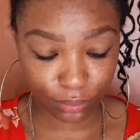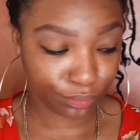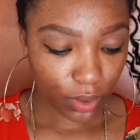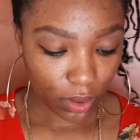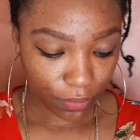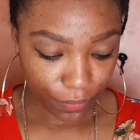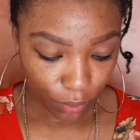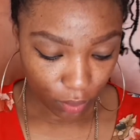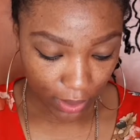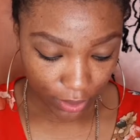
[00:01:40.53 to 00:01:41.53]
You need a
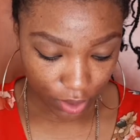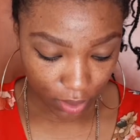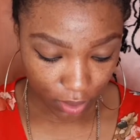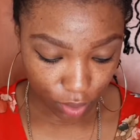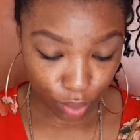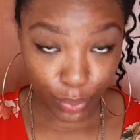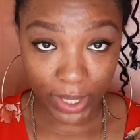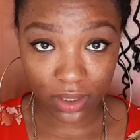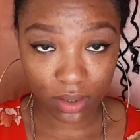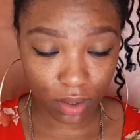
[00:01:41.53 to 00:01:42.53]
few lashes to
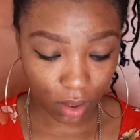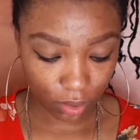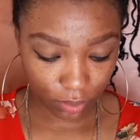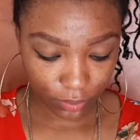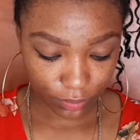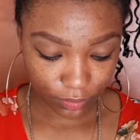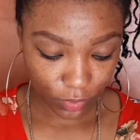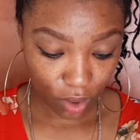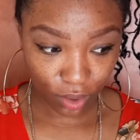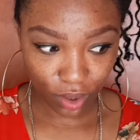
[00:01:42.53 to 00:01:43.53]
practice on
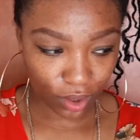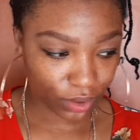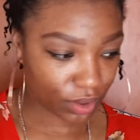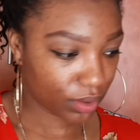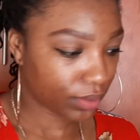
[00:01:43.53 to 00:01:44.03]
or not.